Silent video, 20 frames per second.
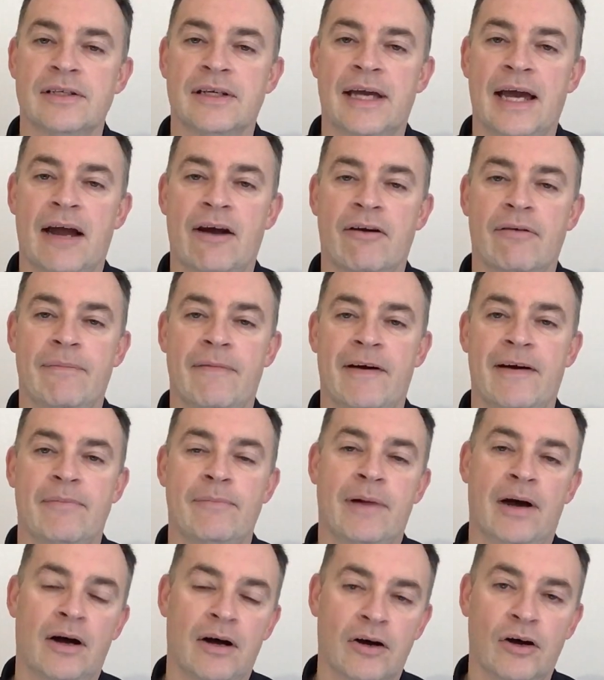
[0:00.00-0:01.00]
and caravan
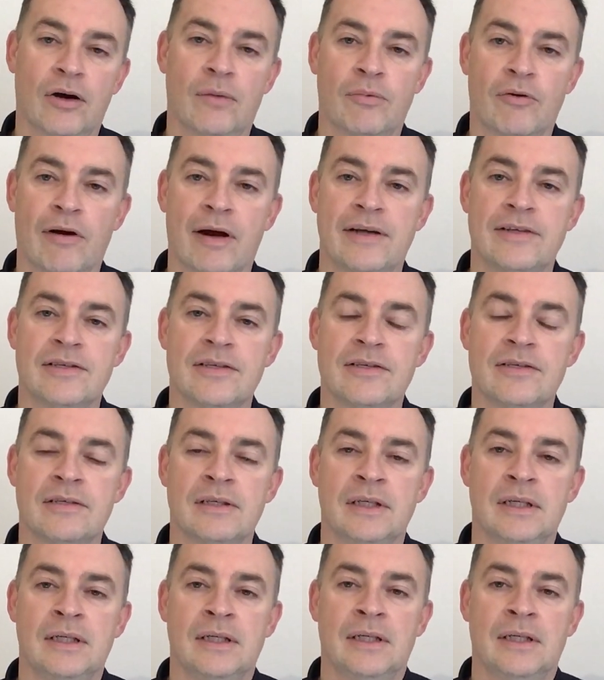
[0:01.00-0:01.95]
park operators.